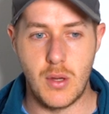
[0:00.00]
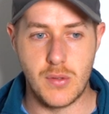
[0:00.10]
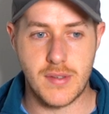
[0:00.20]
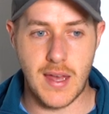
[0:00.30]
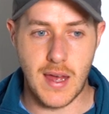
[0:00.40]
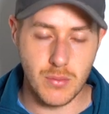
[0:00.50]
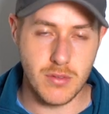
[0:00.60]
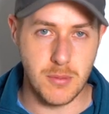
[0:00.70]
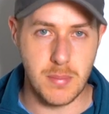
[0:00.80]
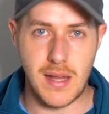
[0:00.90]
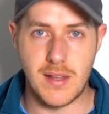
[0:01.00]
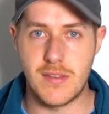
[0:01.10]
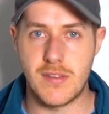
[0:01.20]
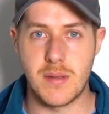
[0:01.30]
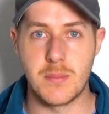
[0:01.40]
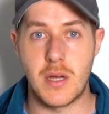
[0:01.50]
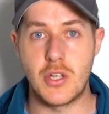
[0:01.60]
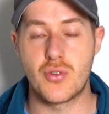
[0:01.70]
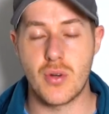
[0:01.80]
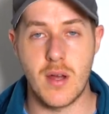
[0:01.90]
it was counterbalancing my
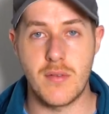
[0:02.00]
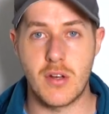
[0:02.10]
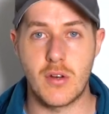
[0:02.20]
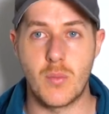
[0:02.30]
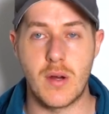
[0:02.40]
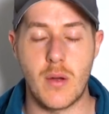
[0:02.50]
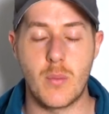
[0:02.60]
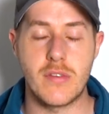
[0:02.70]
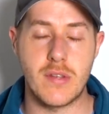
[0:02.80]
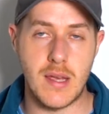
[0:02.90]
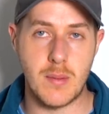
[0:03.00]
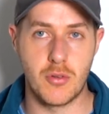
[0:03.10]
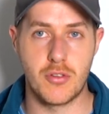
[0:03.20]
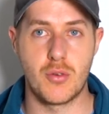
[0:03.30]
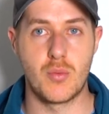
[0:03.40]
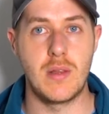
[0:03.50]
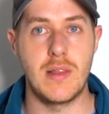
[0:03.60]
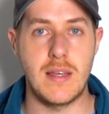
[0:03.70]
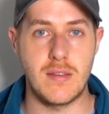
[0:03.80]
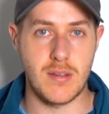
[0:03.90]
driver where I wasn't able to
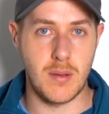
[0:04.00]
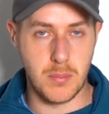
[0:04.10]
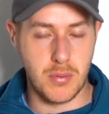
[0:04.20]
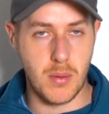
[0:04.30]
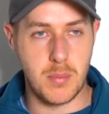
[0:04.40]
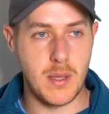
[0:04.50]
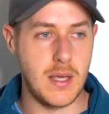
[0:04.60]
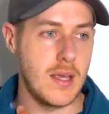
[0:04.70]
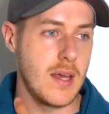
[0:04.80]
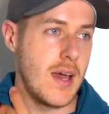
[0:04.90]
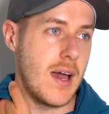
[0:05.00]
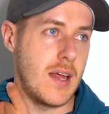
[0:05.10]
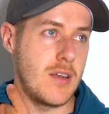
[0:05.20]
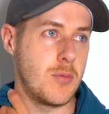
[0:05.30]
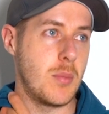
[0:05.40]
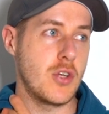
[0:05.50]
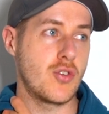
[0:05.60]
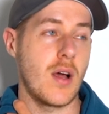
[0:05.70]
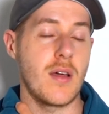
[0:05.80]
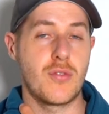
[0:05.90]
release it properly and my
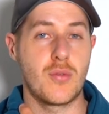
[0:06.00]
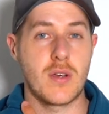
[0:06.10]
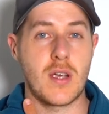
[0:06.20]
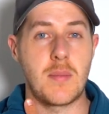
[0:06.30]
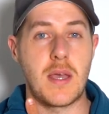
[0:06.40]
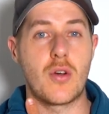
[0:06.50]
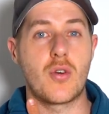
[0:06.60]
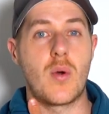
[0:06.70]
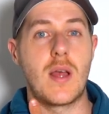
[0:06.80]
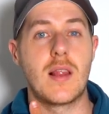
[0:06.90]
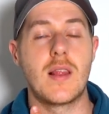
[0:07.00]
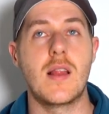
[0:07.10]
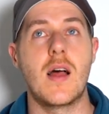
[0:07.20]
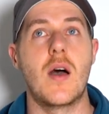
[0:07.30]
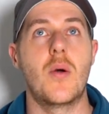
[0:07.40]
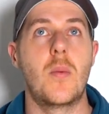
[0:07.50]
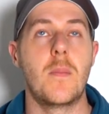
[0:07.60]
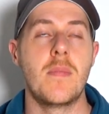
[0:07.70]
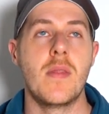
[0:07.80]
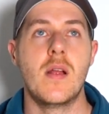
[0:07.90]
drives were coming out quite low.
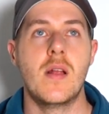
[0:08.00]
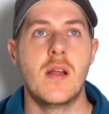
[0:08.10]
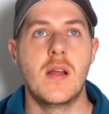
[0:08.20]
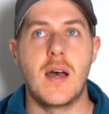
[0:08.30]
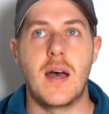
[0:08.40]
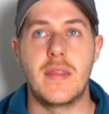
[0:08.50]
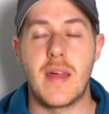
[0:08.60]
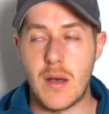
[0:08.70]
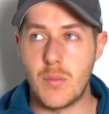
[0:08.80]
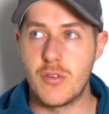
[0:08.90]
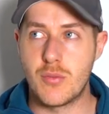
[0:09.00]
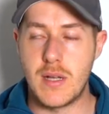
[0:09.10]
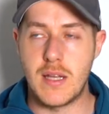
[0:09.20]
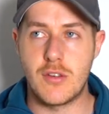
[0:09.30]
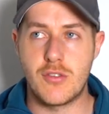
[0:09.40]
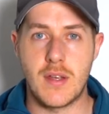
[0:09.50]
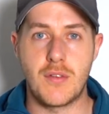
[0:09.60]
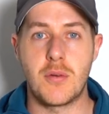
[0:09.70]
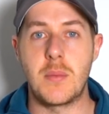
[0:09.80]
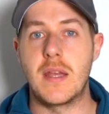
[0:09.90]
And that was really interesting
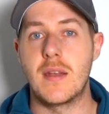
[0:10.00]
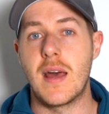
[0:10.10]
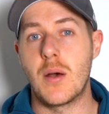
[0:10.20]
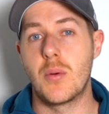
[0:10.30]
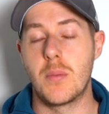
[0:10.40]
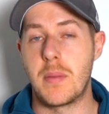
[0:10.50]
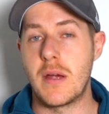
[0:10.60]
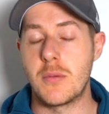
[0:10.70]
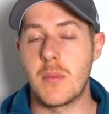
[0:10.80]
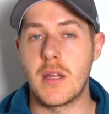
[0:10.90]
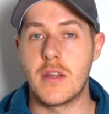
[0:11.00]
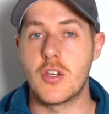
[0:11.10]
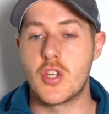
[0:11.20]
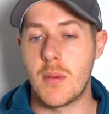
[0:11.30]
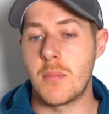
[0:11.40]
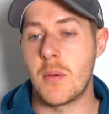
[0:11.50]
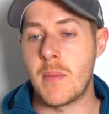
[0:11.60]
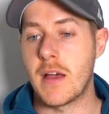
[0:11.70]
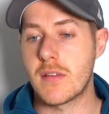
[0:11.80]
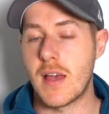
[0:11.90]
for me. Now, bear in mind that Jumbo
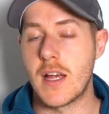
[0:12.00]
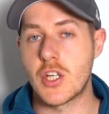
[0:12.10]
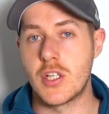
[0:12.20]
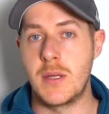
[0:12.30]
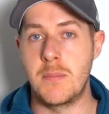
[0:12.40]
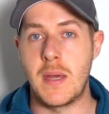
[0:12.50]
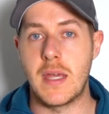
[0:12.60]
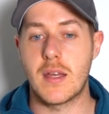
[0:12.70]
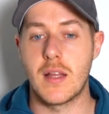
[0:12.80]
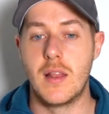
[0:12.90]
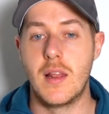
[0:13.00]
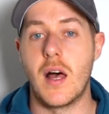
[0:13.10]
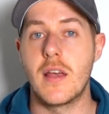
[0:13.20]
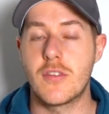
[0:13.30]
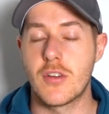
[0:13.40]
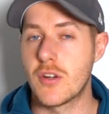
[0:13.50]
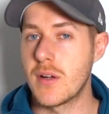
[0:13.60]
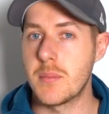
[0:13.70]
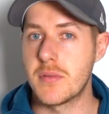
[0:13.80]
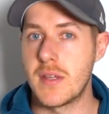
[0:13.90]
Max actually make lighter
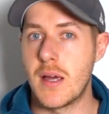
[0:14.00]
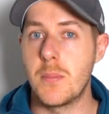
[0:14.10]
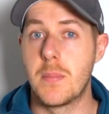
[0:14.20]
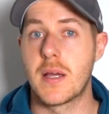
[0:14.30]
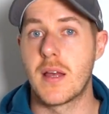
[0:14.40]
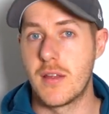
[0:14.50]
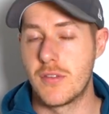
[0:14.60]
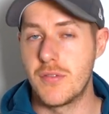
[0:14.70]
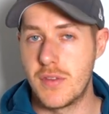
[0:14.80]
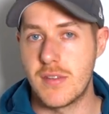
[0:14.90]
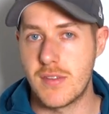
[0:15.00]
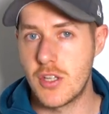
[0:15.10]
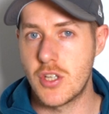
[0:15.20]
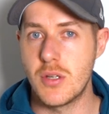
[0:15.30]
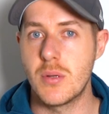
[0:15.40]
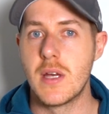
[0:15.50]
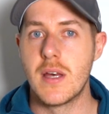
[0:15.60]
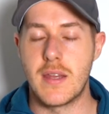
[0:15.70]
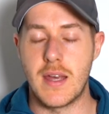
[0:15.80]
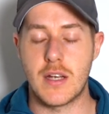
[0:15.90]
grips now because of this issue.
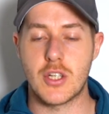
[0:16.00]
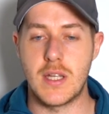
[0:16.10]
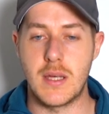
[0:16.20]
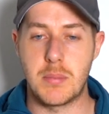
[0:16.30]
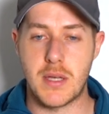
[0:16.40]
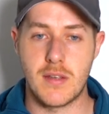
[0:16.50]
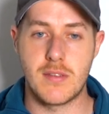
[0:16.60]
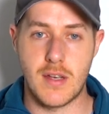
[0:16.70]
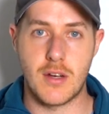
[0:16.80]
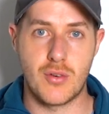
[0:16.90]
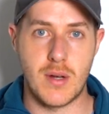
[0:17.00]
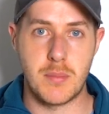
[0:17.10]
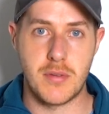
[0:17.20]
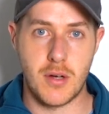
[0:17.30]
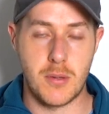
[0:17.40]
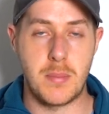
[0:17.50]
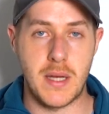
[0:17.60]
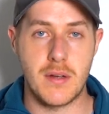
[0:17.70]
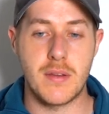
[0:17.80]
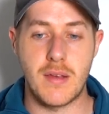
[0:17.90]
They actually, because their grips are
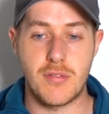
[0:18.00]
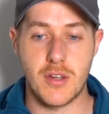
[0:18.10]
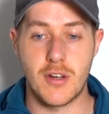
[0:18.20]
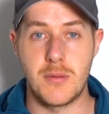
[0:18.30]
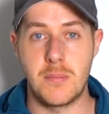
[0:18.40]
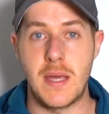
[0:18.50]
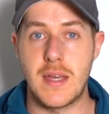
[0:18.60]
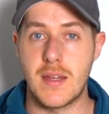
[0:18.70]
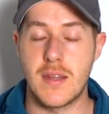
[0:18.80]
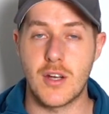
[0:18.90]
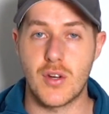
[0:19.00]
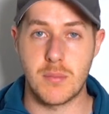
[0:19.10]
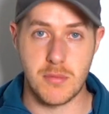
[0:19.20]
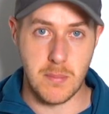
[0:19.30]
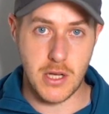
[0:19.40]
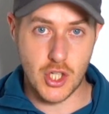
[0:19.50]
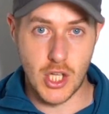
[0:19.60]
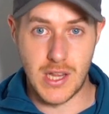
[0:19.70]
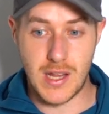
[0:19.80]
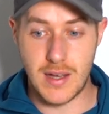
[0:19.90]
bigger, they've started making their grips much
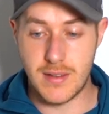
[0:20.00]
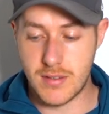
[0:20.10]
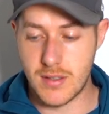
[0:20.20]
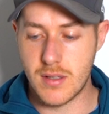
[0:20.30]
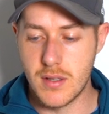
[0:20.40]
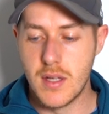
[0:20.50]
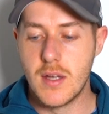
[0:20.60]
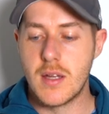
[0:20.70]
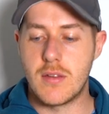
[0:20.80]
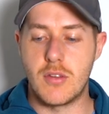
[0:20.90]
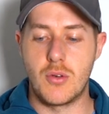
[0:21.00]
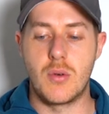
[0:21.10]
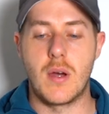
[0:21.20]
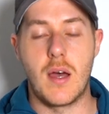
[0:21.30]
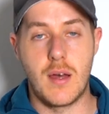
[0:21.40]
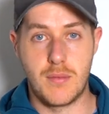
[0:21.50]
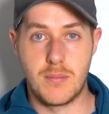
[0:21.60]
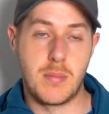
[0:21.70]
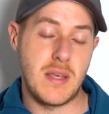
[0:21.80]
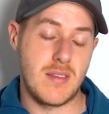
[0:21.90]
lighter to
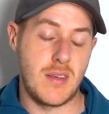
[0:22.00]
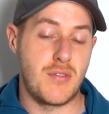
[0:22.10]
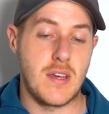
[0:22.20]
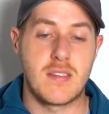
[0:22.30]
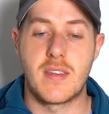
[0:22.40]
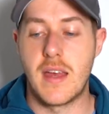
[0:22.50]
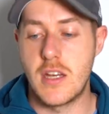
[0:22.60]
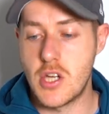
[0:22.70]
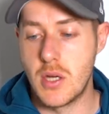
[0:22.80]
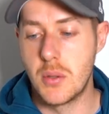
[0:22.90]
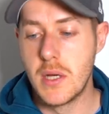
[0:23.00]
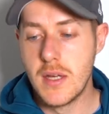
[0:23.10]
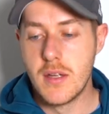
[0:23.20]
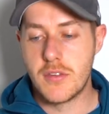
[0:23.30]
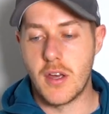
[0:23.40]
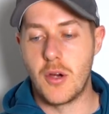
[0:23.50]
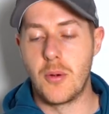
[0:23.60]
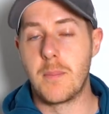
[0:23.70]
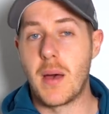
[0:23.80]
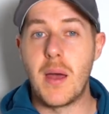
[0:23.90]
basically fix that issue.
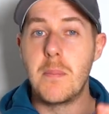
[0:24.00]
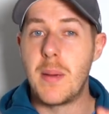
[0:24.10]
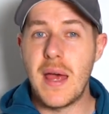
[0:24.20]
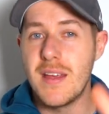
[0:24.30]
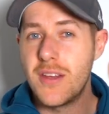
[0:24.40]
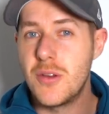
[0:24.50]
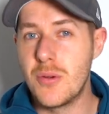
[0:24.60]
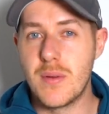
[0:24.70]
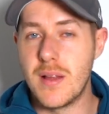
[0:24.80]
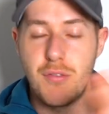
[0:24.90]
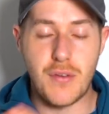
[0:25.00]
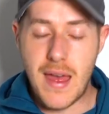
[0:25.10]
So, but I bet you, if